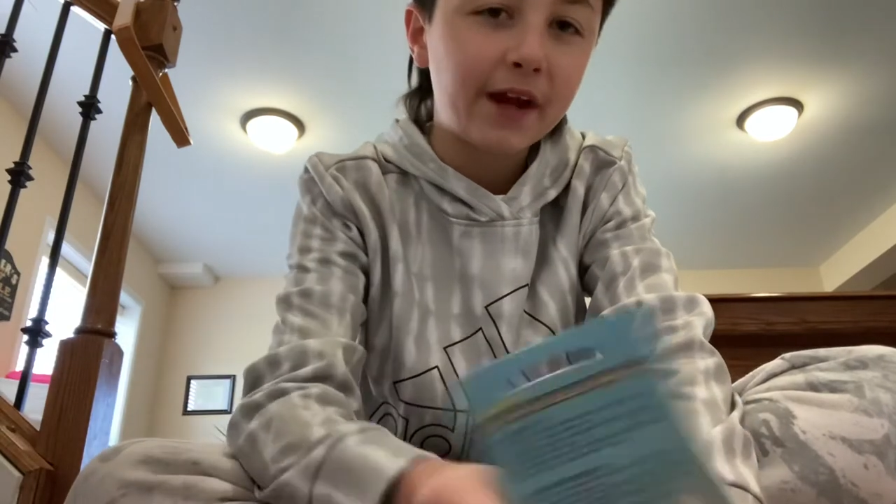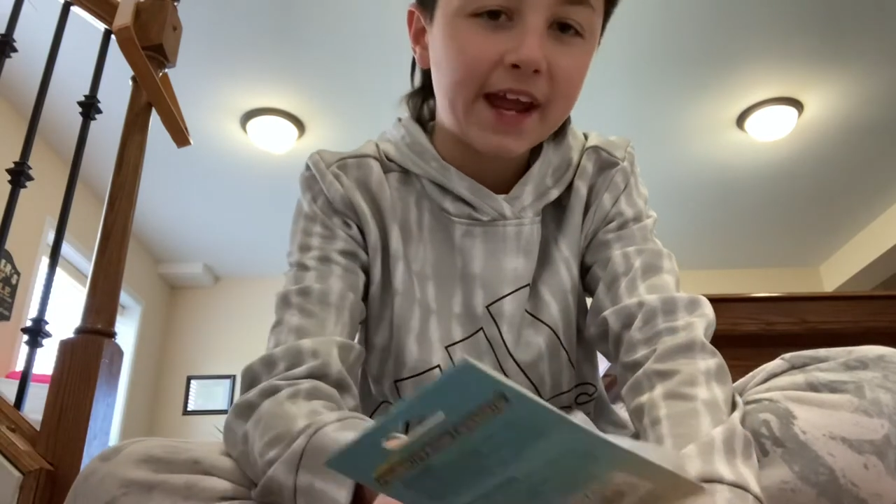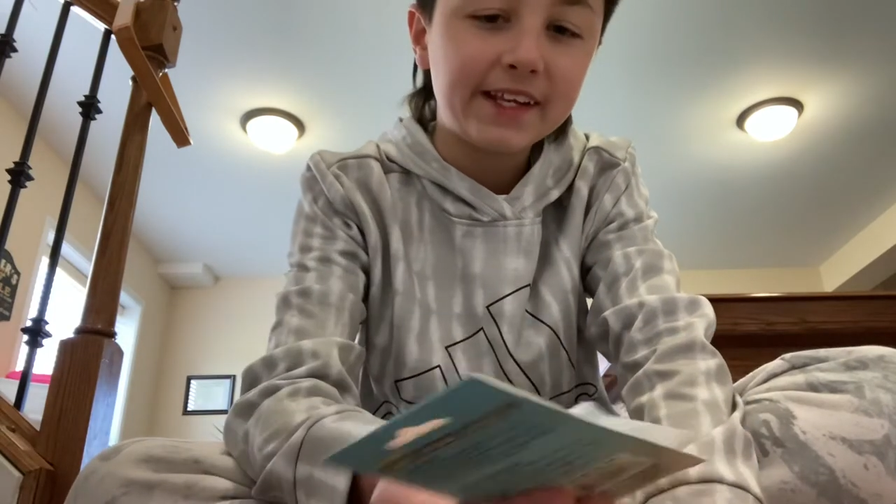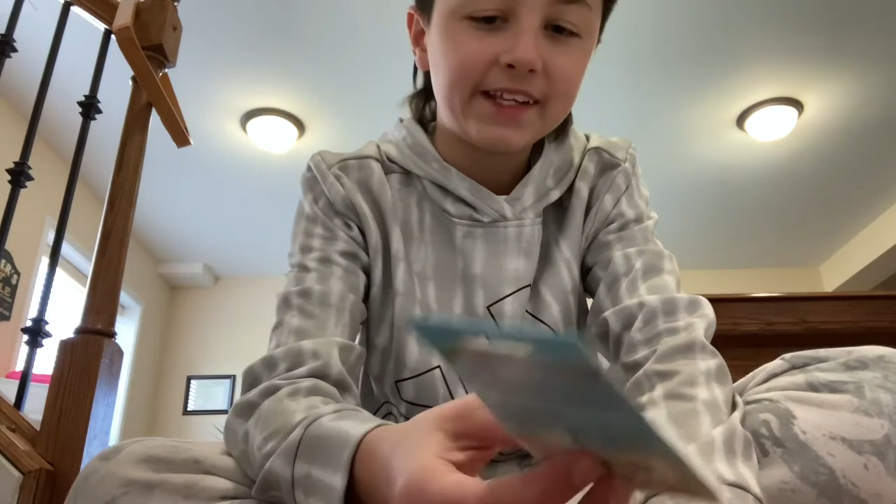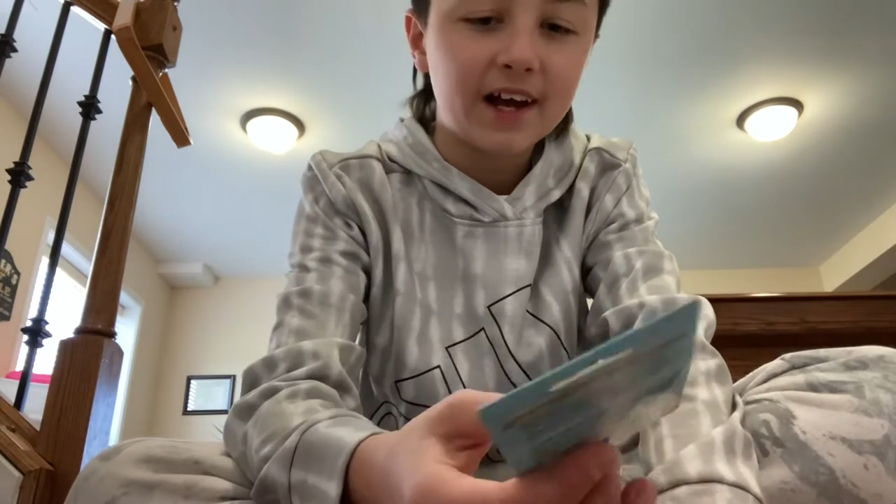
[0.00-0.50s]

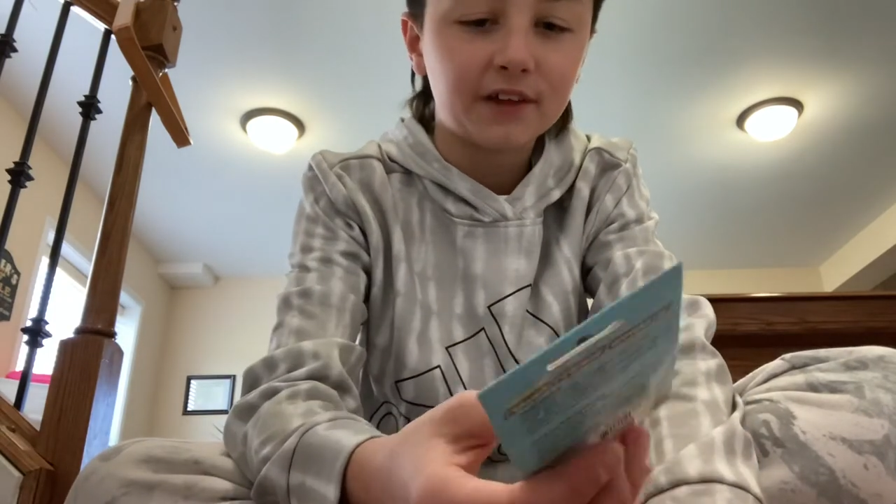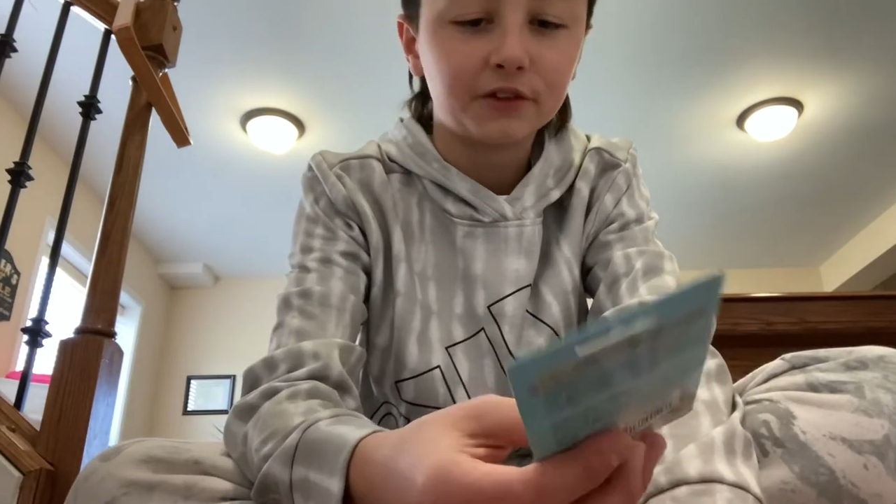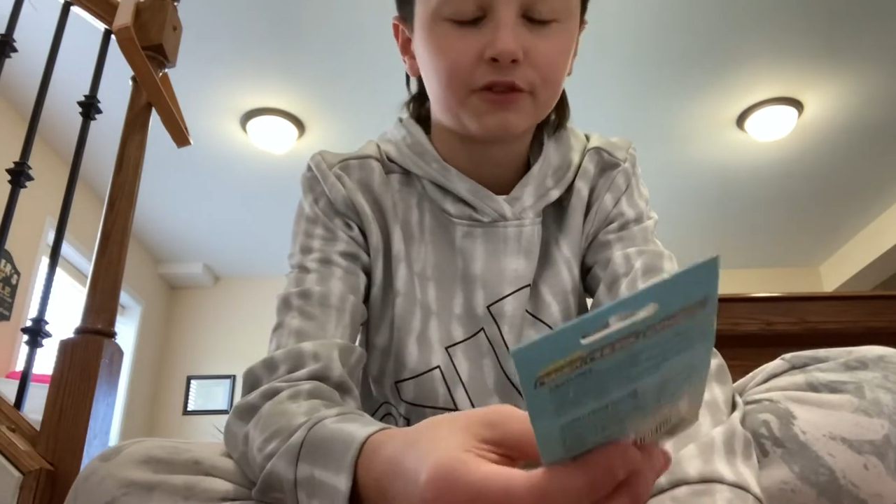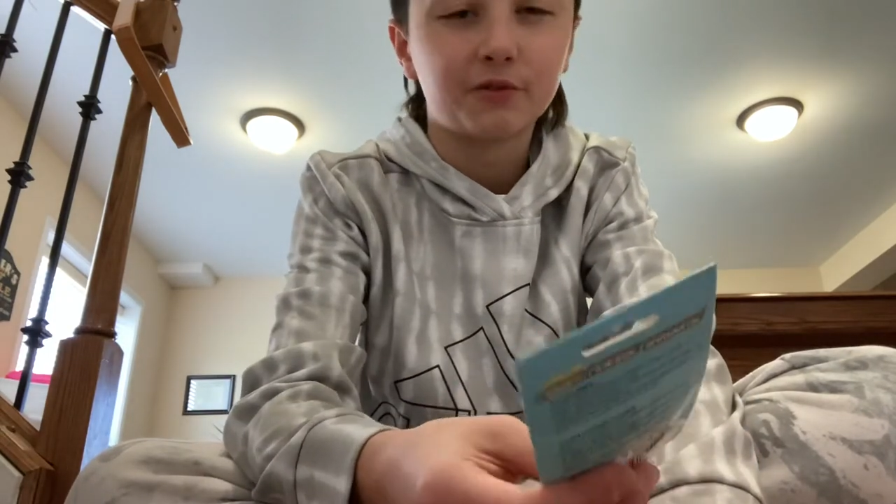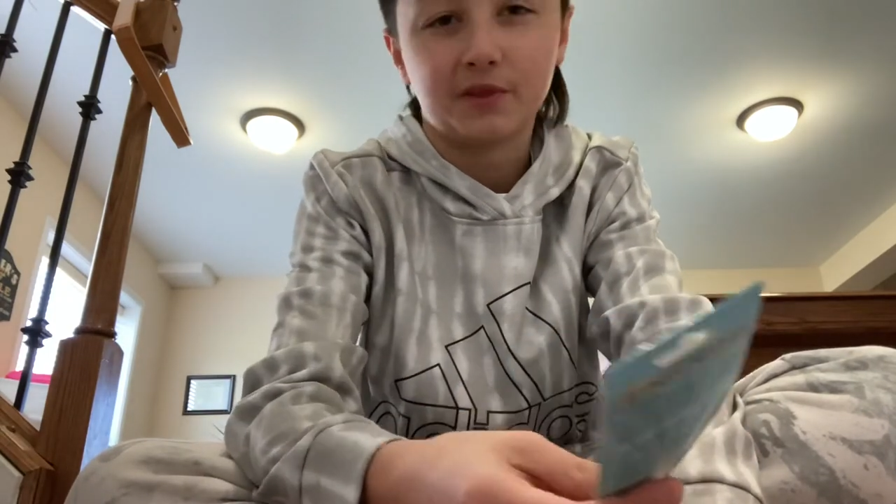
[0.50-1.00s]

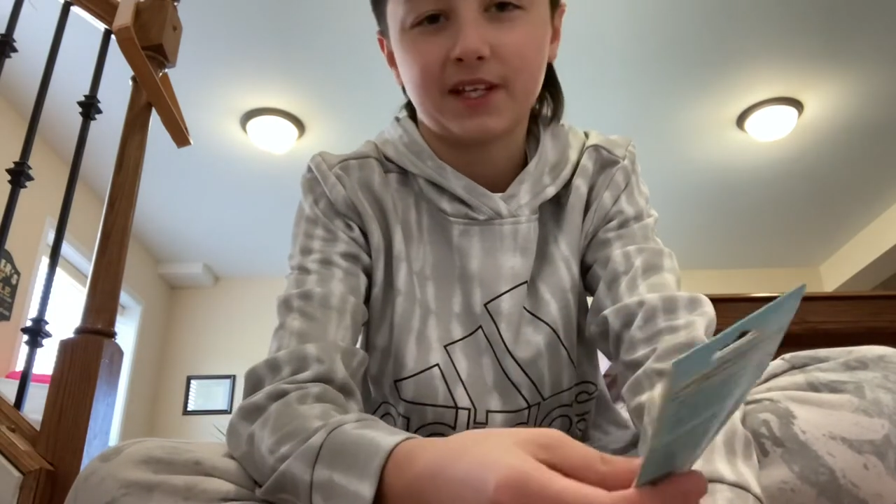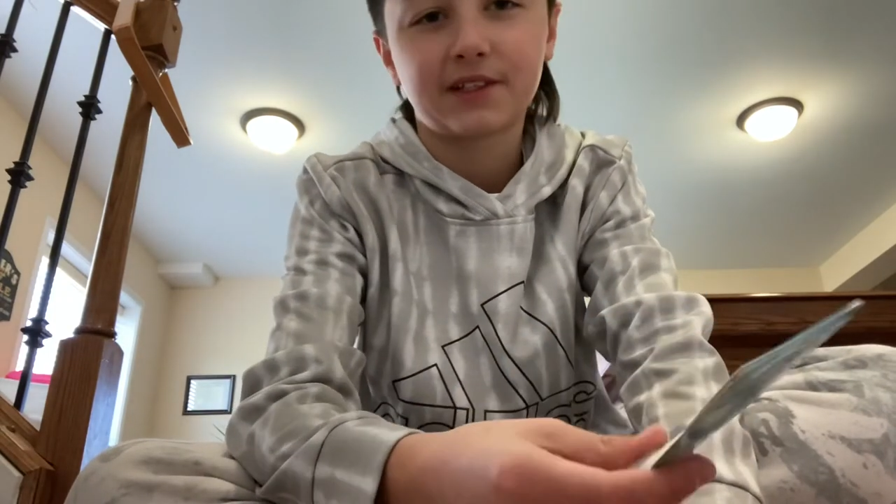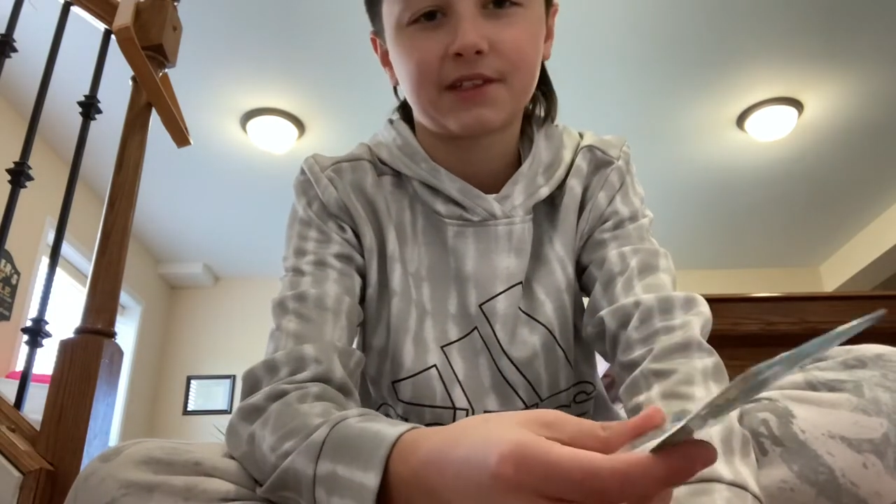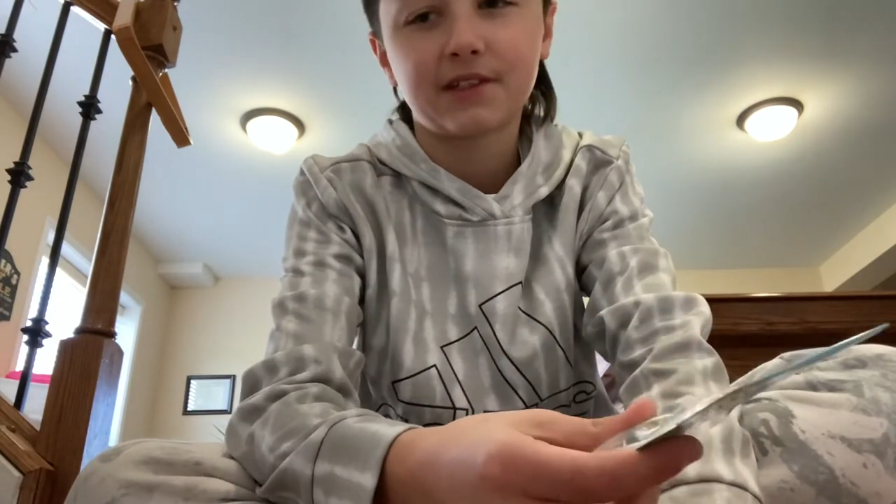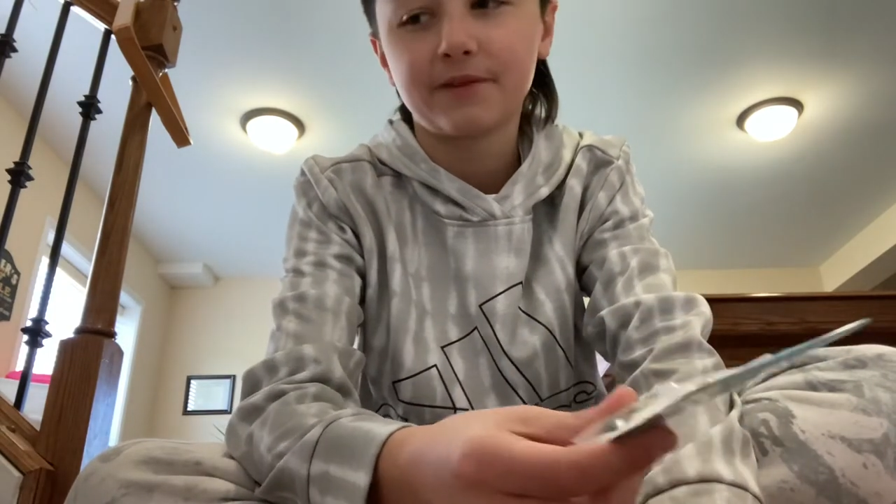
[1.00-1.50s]
$90 from
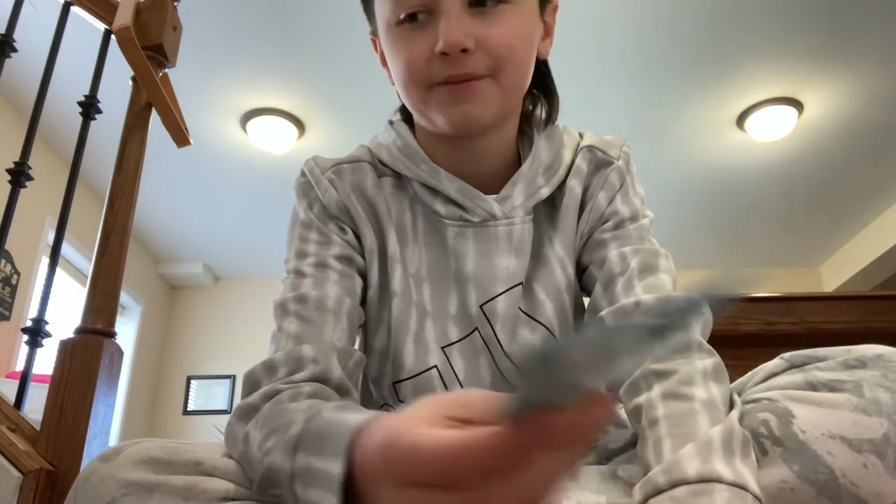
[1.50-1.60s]
Dick's.